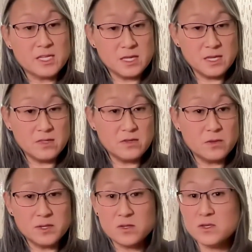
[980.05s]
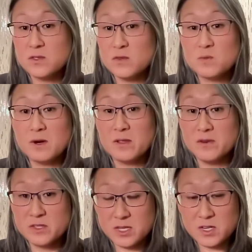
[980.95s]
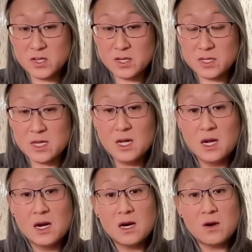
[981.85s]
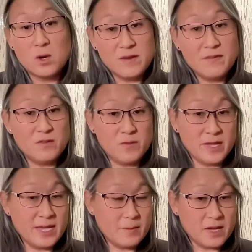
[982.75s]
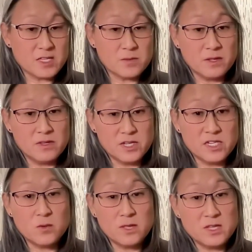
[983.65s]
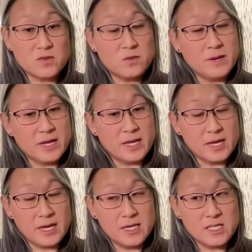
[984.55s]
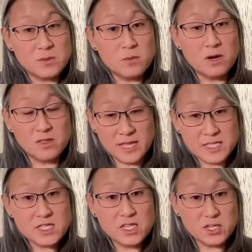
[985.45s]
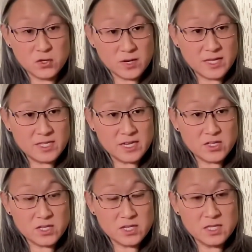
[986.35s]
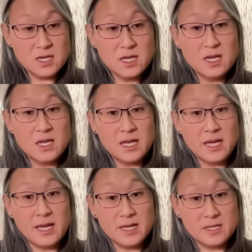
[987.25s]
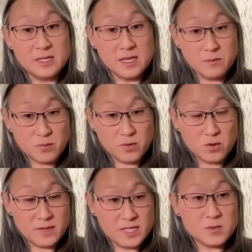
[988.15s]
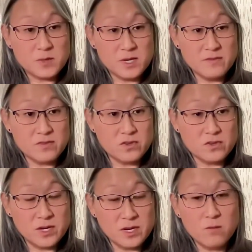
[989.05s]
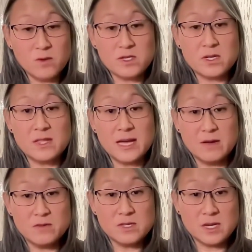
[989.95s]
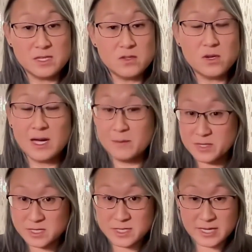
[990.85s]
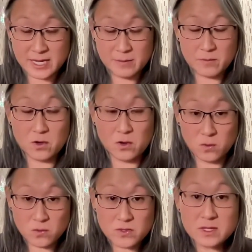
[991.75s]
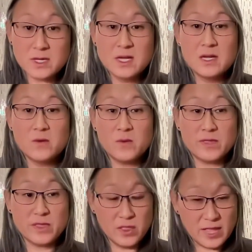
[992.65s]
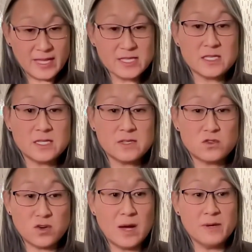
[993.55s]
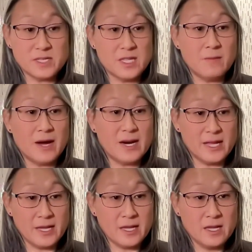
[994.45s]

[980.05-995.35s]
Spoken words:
either doing surgery through smaller incisions, or even if we can't make a small incision, at least we're making a less tissue dissection and improving the speed of surgery, which allows us to accomplish the same goals with less trauma to the body.